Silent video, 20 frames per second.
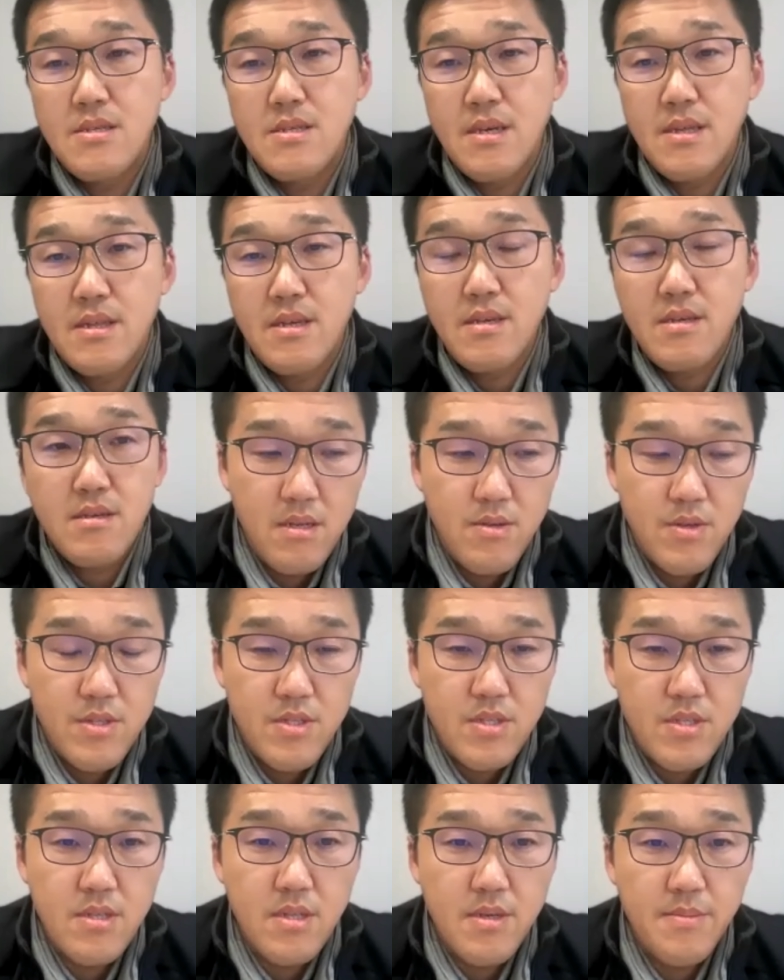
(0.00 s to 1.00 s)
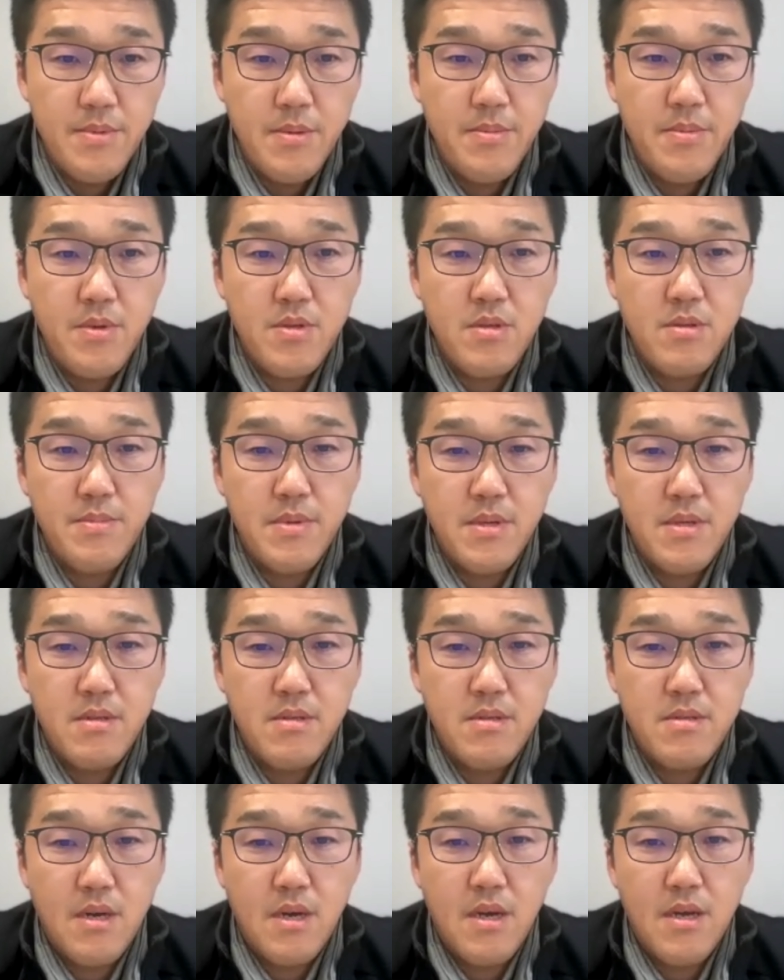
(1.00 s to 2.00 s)
I think recently people have
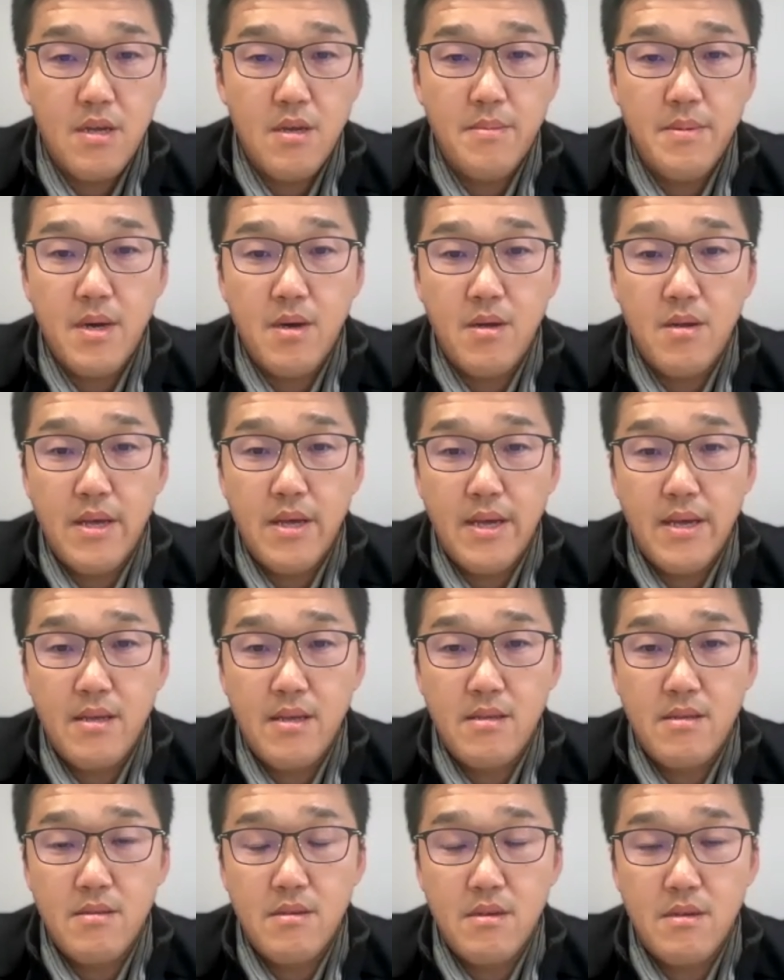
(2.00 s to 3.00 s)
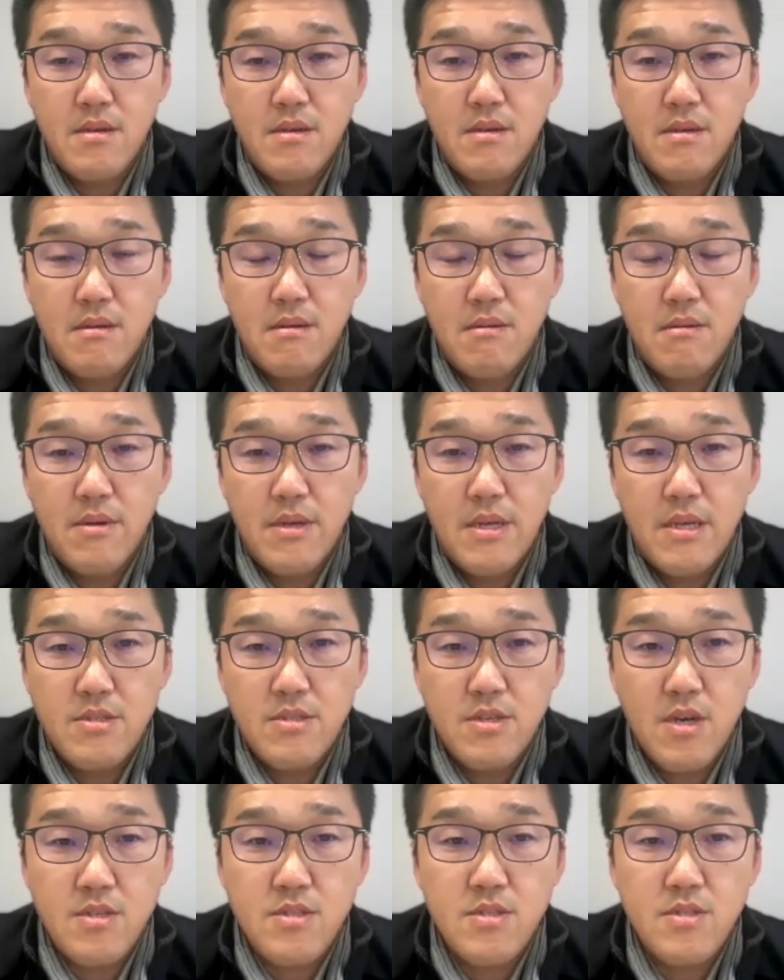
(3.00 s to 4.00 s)
been talking about like we
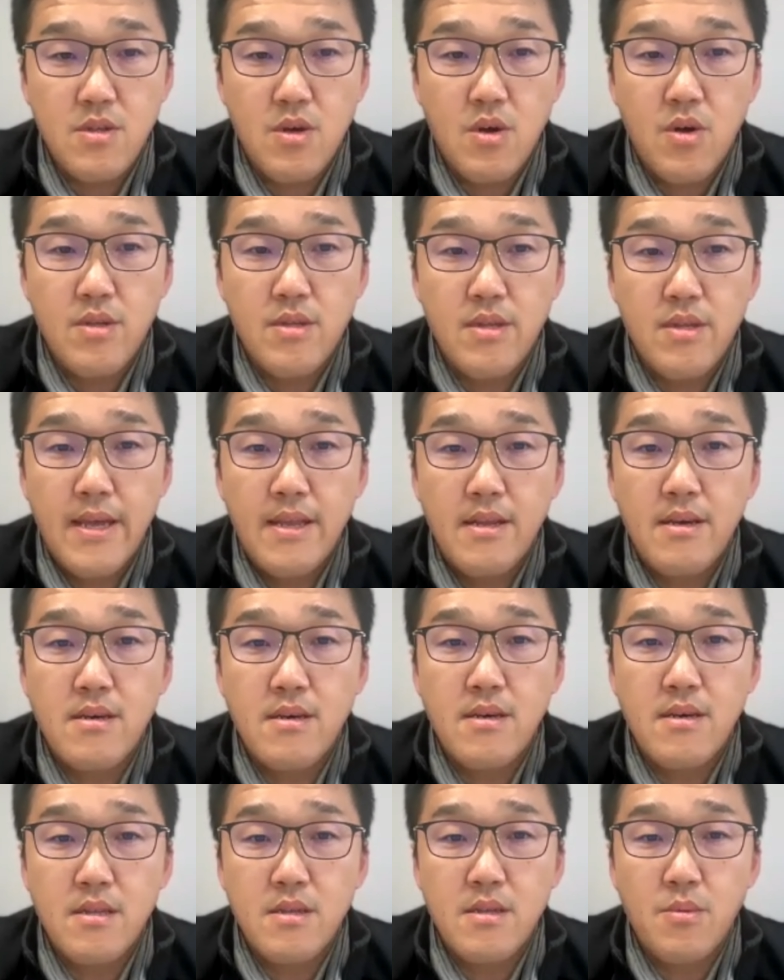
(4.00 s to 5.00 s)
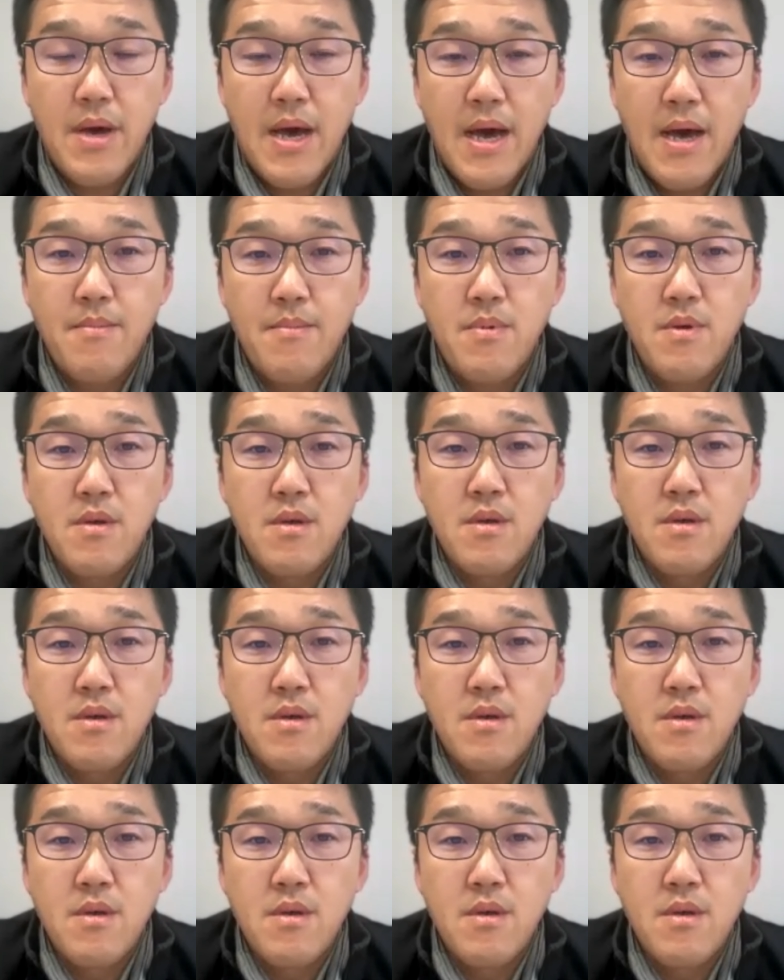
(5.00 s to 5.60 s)
exhausted all the data on the web.